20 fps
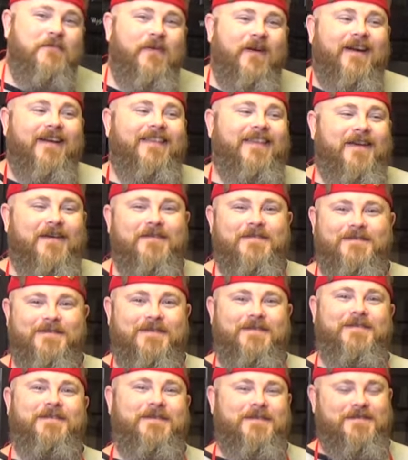everybody I was
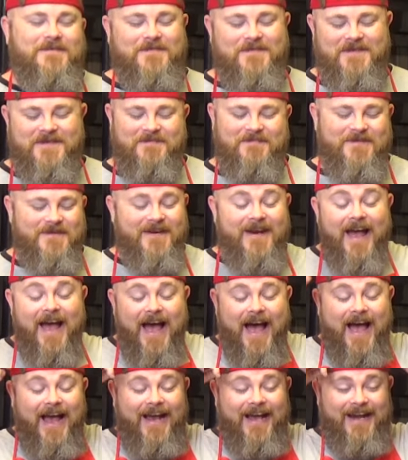in Christmas spirit.
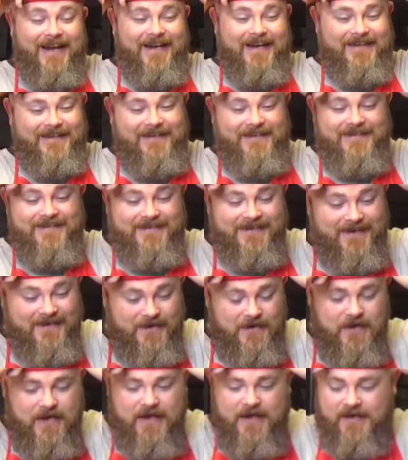I gotta get this thing
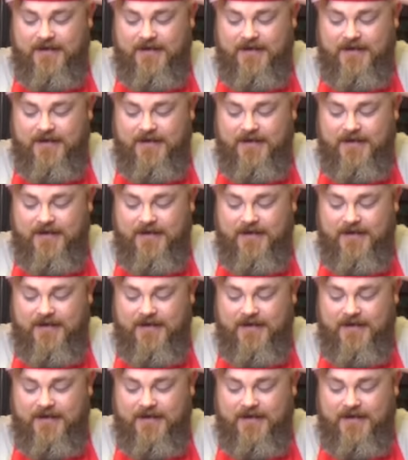off.